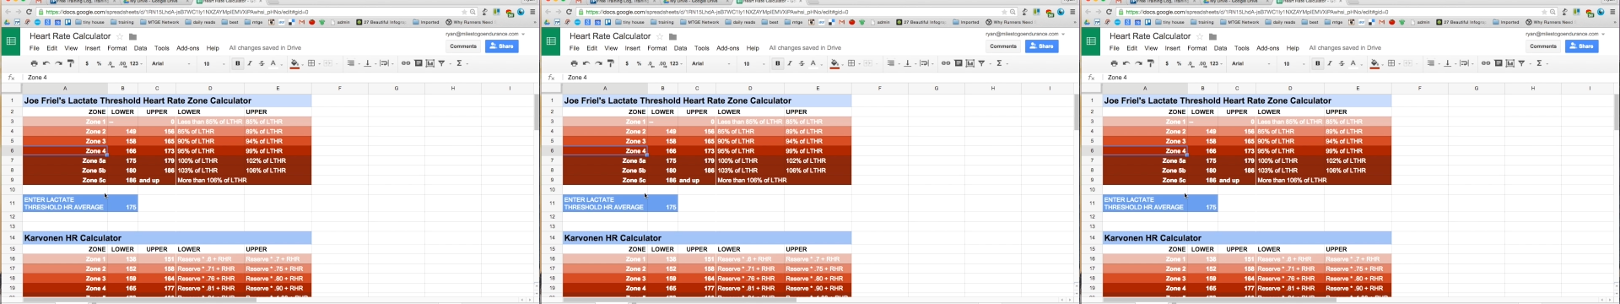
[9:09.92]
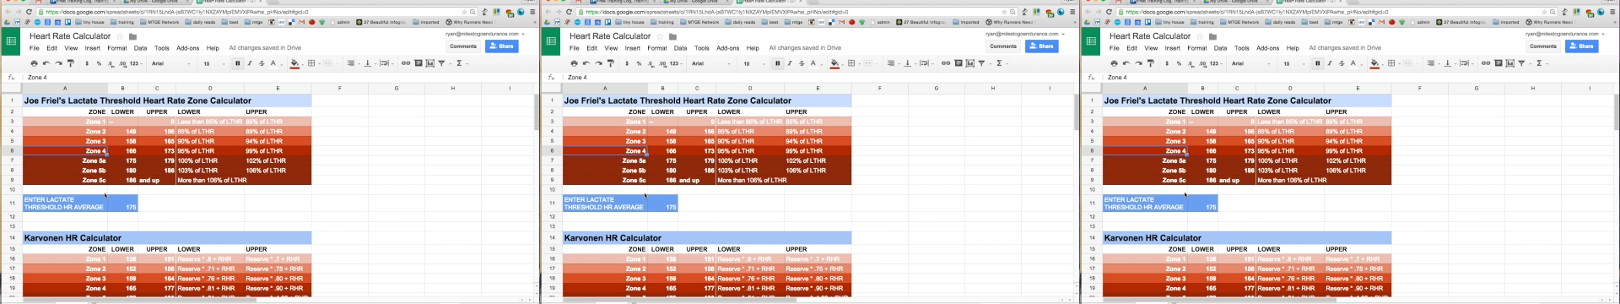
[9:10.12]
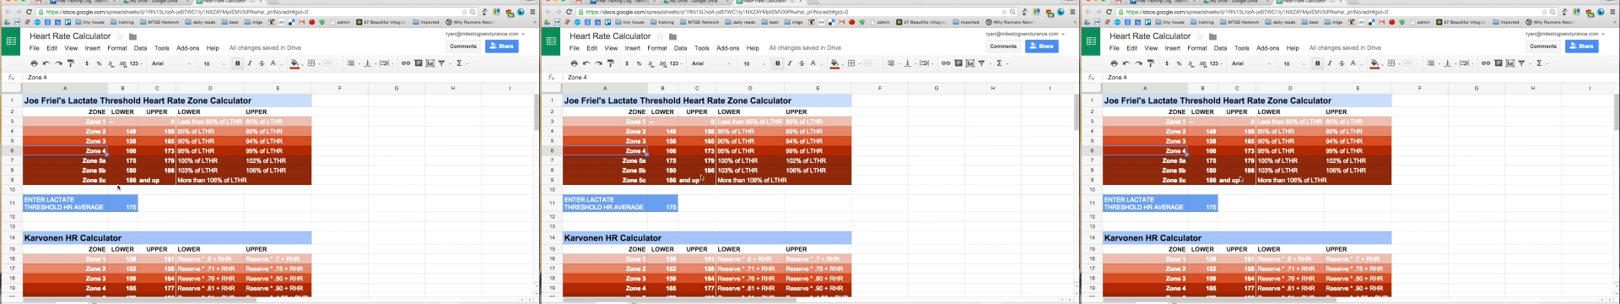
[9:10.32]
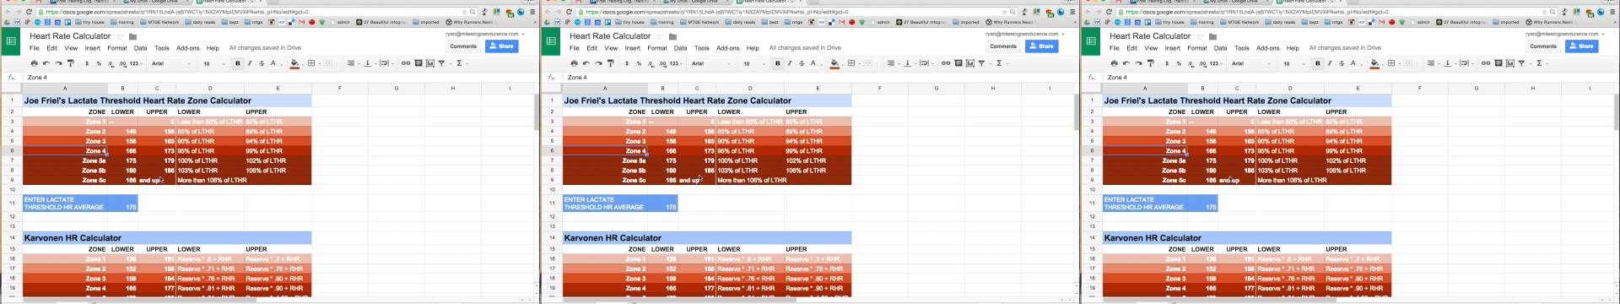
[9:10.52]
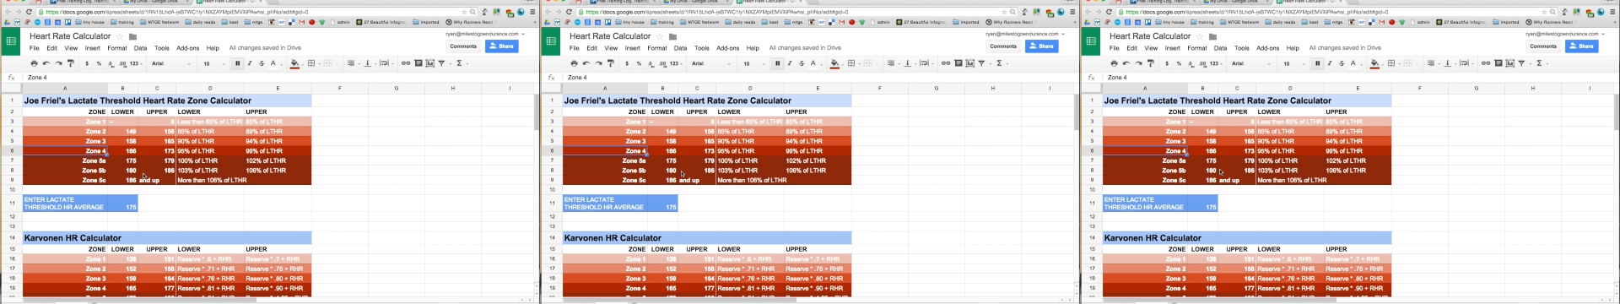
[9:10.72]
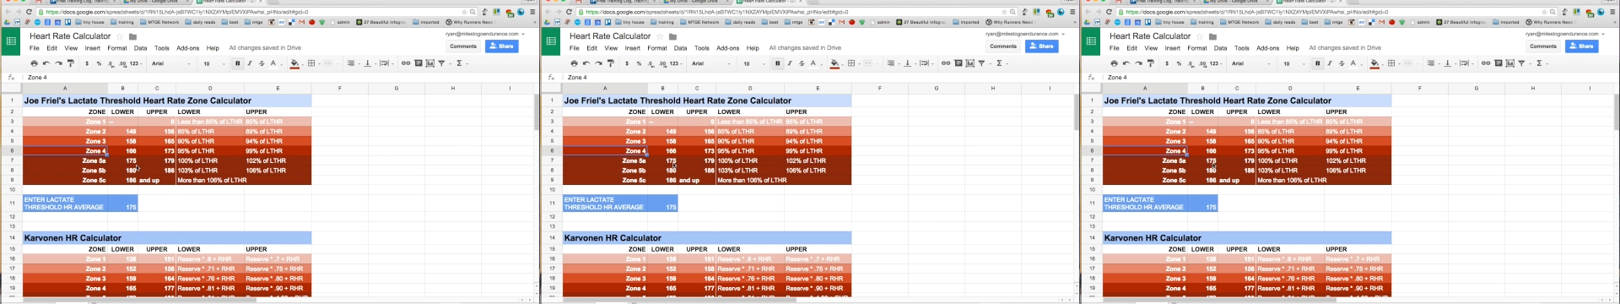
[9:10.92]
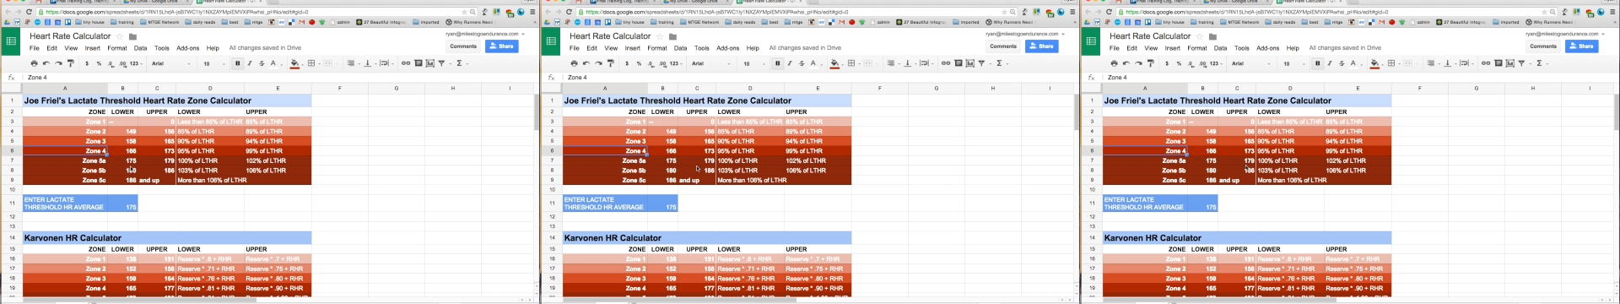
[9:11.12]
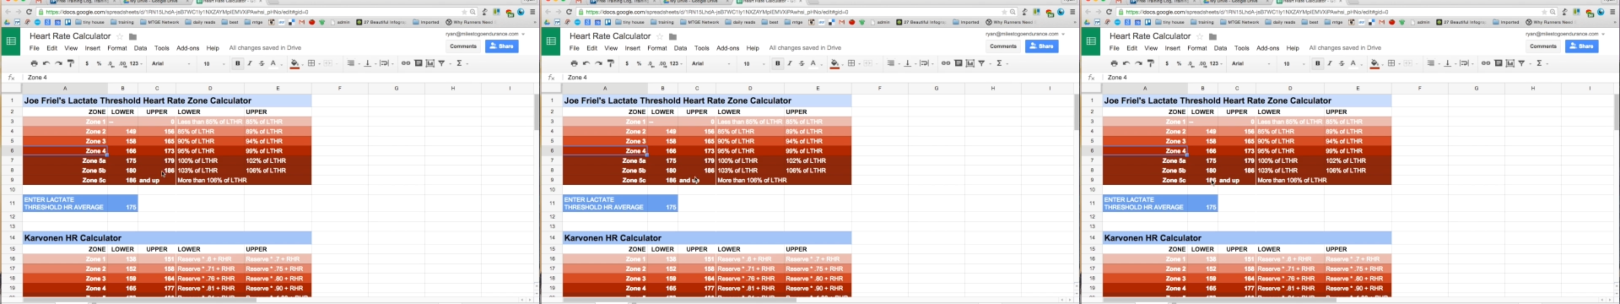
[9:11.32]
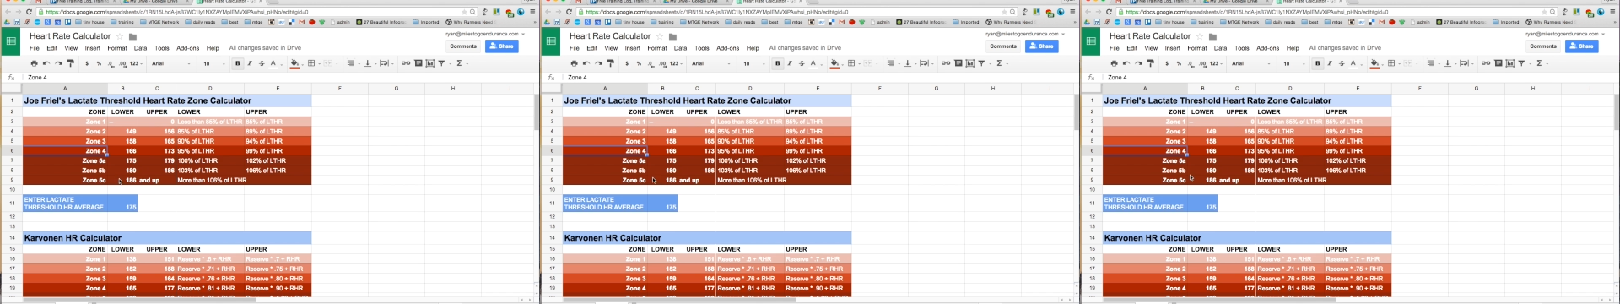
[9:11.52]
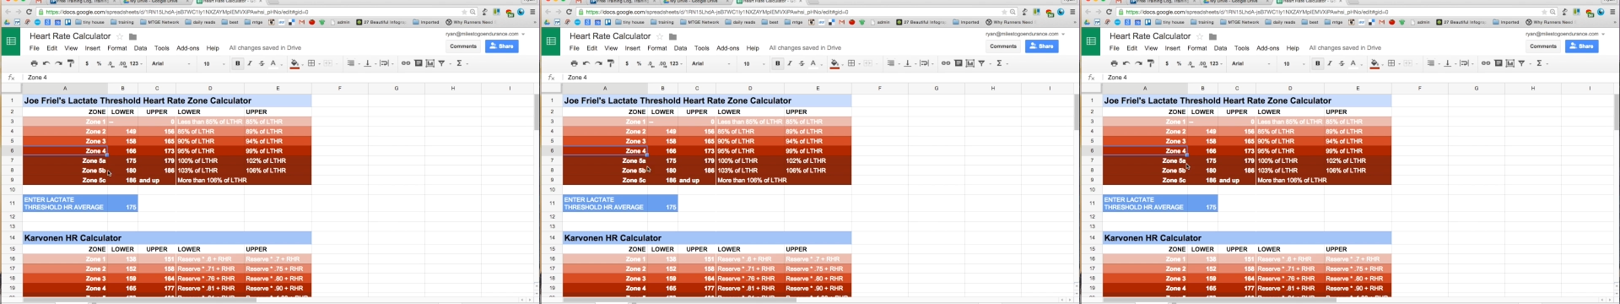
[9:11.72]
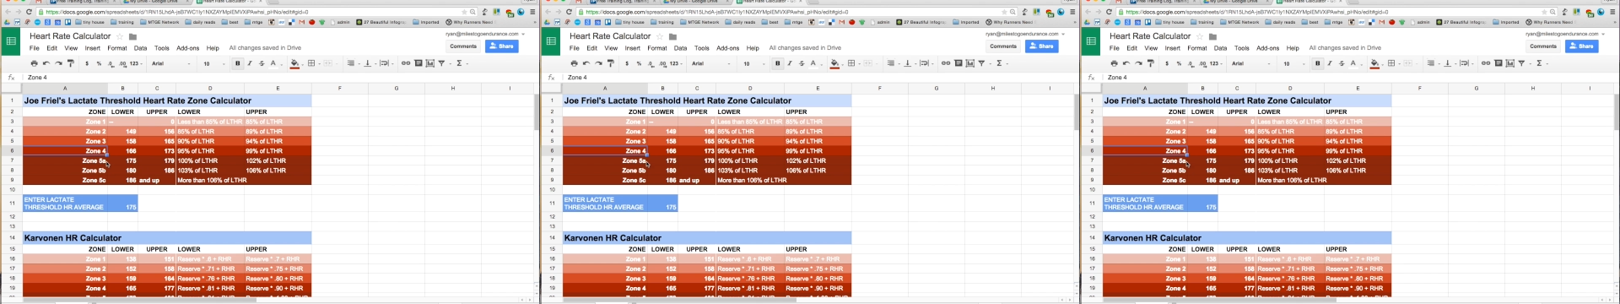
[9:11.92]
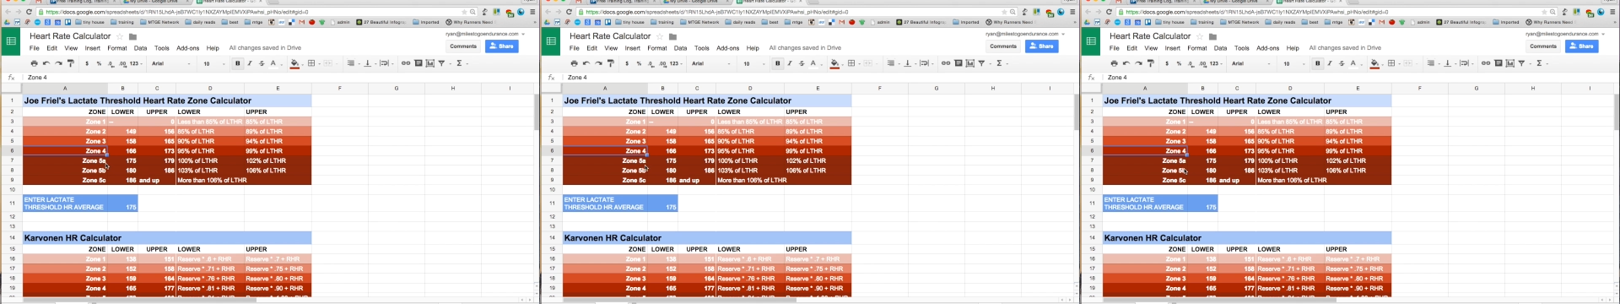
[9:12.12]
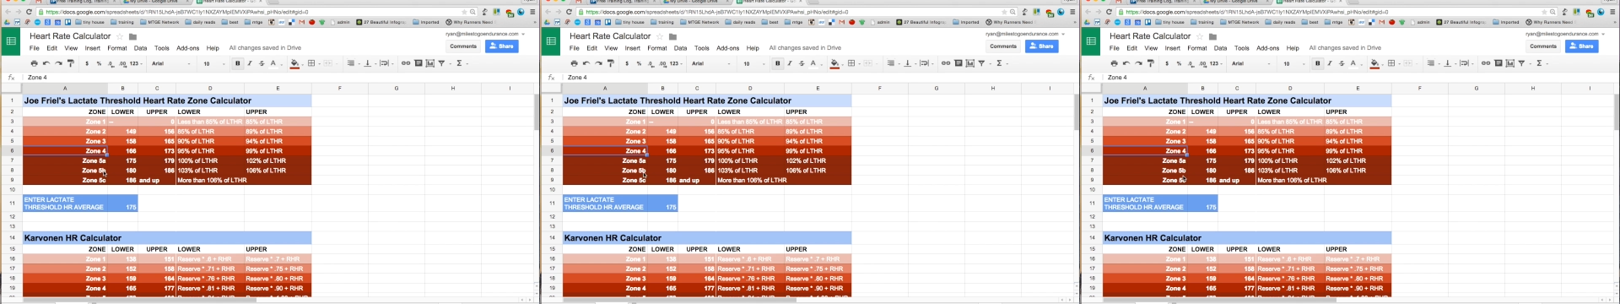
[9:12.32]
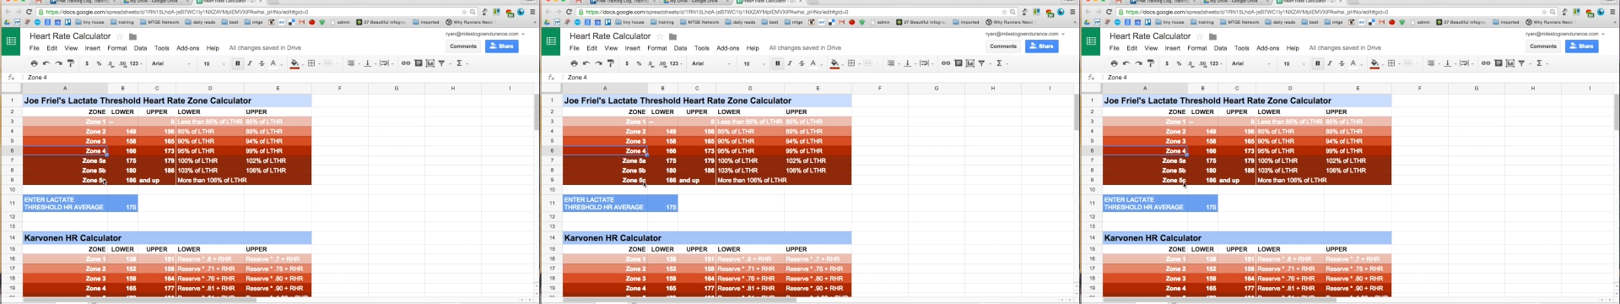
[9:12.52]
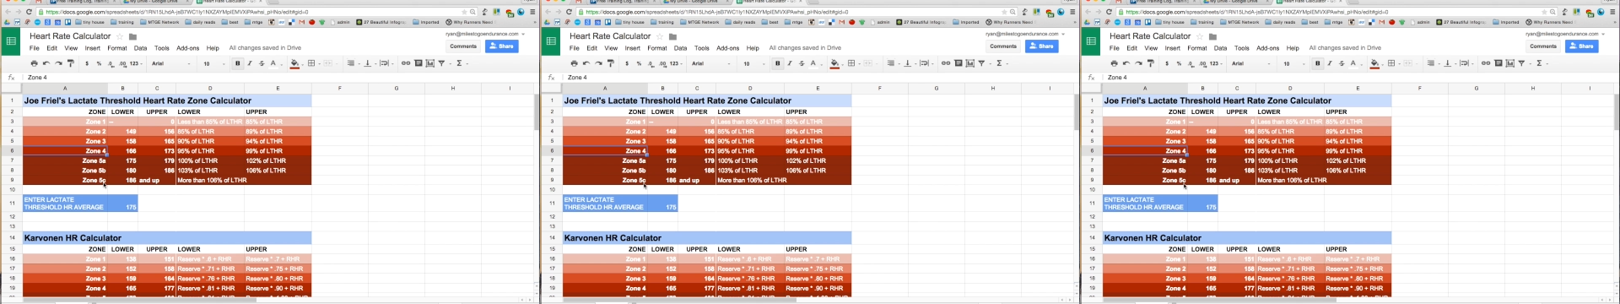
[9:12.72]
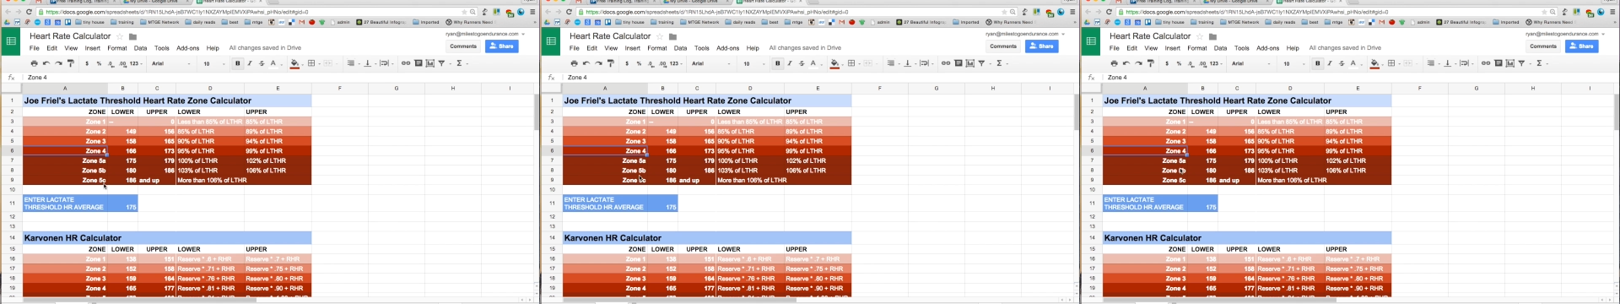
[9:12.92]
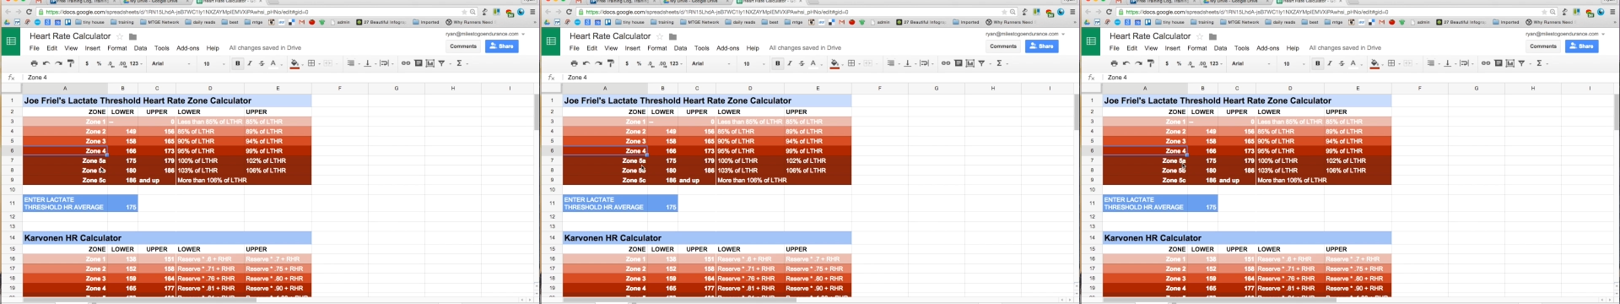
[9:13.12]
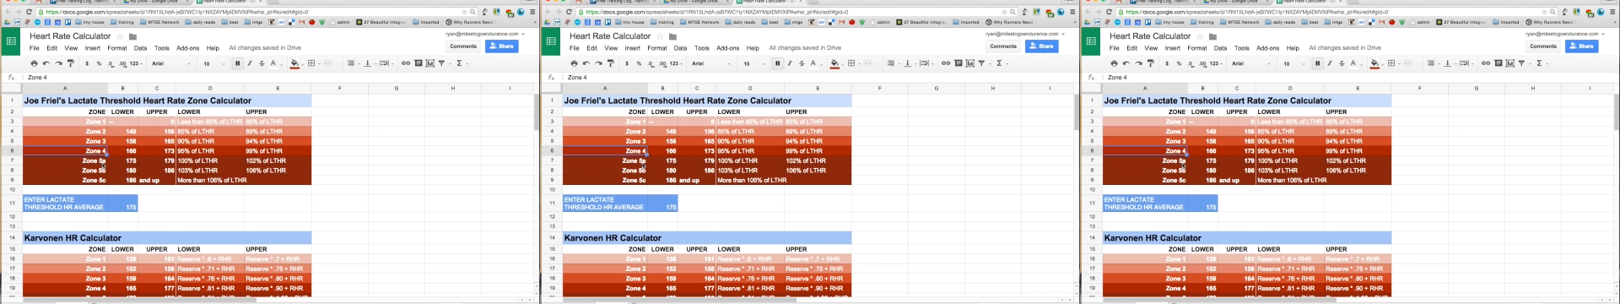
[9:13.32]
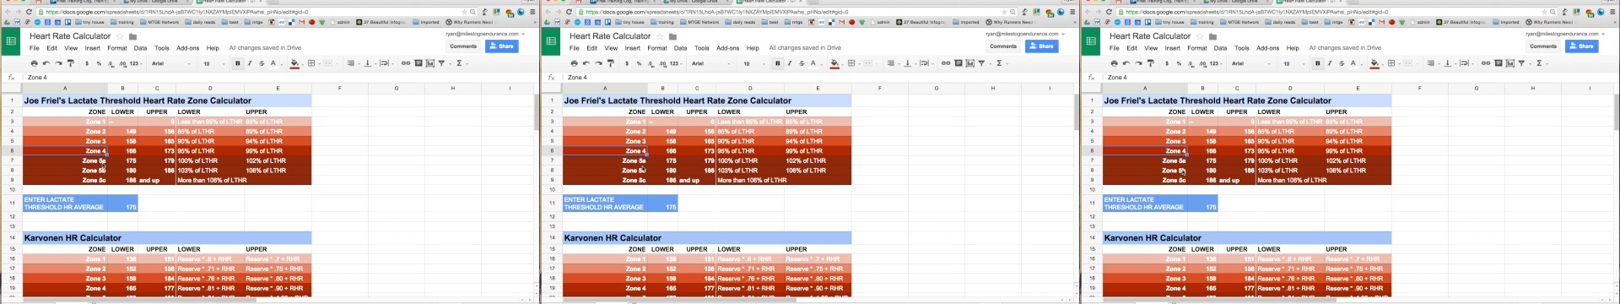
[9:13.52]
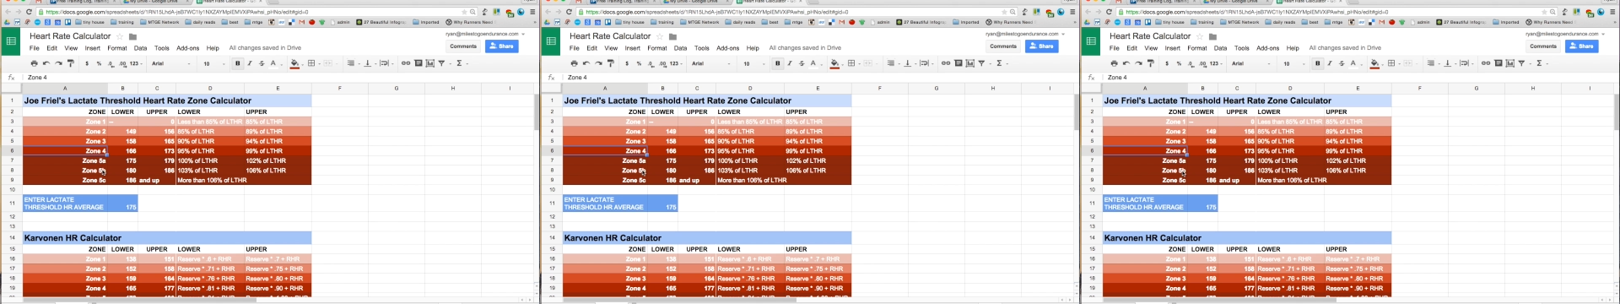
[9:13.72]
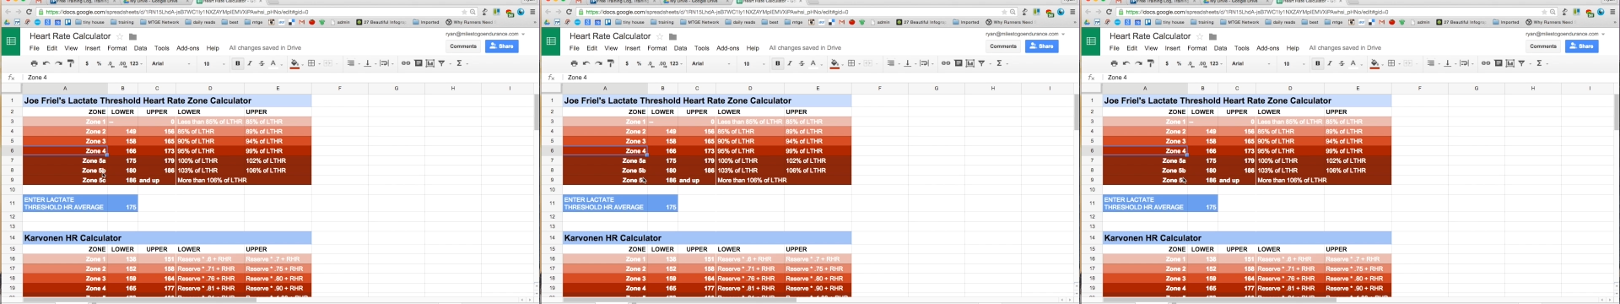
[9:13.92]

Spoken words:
Nobody's mouth can be seen.